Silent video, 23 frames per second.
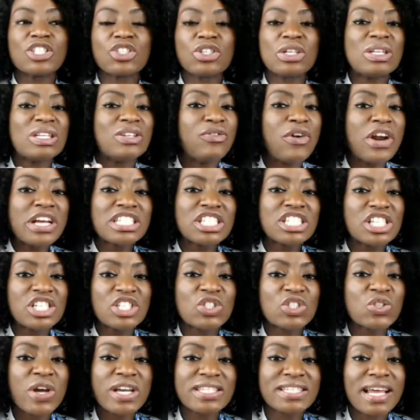Rachel
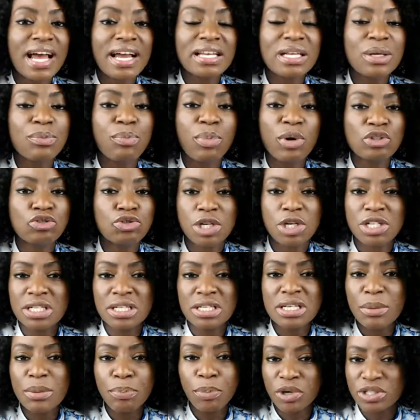is not exactly portrayed
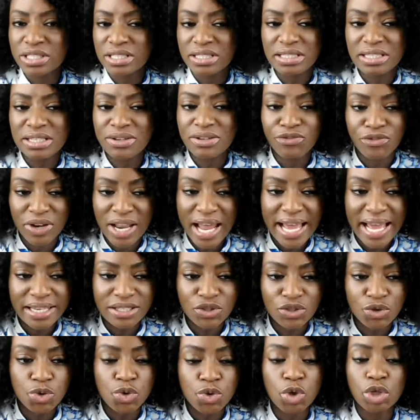in a positive
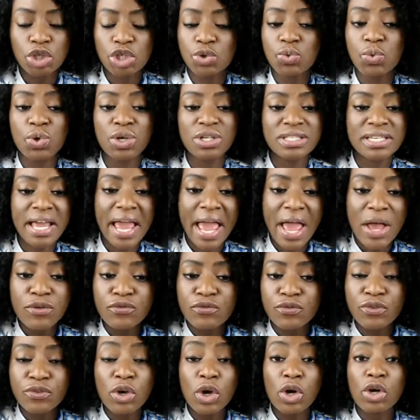light. She was
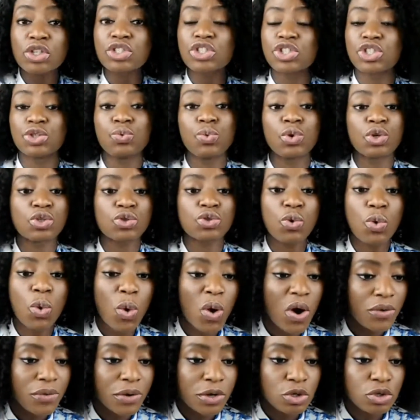envious, she was
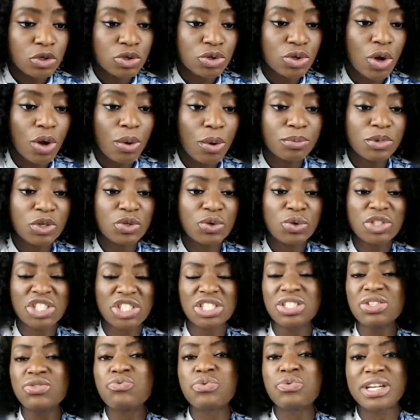quarrelsome, she
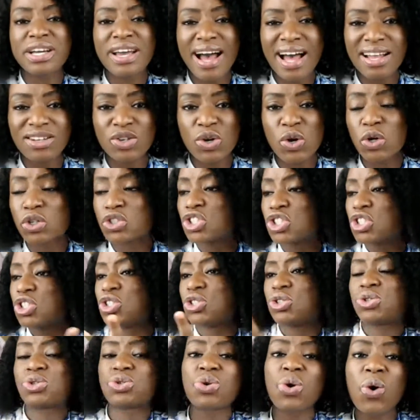didn't regard God, she
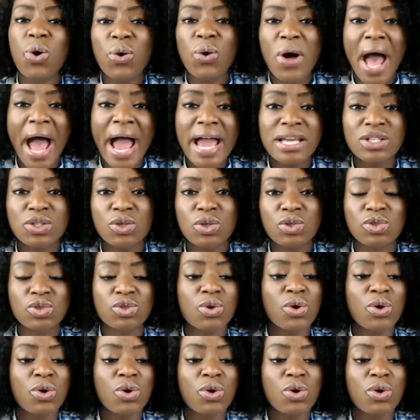stole idols.